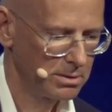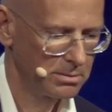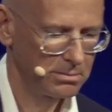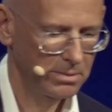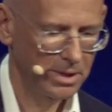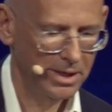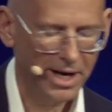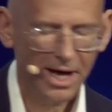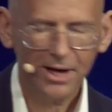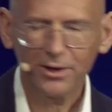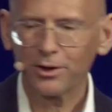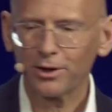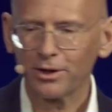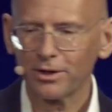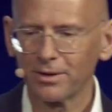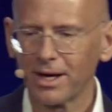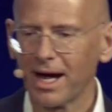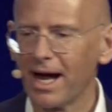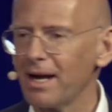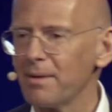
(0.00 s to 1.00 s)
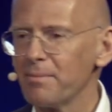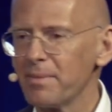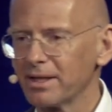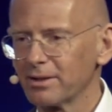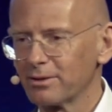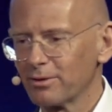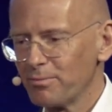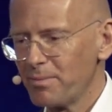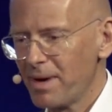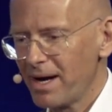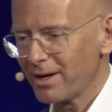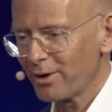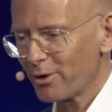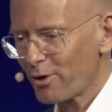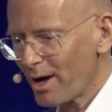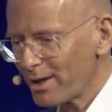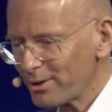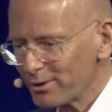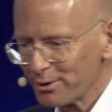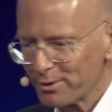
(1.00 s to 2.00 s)
Another element of my
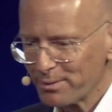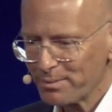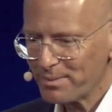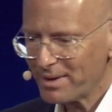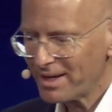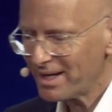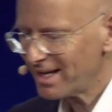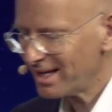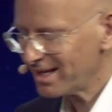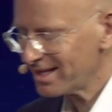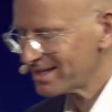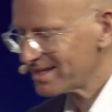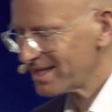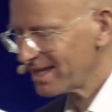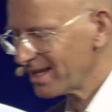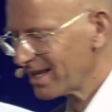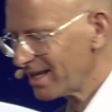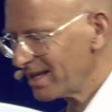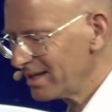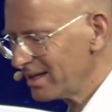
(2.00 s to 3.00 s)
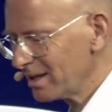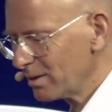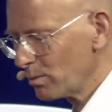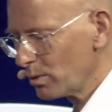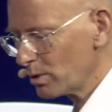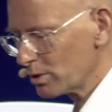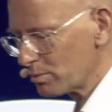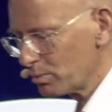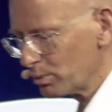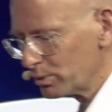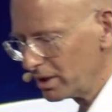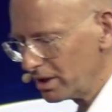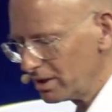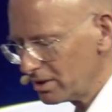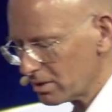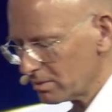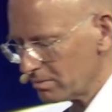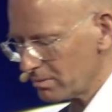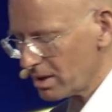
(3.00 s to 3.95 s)
random, let's say, reading was Buddhism.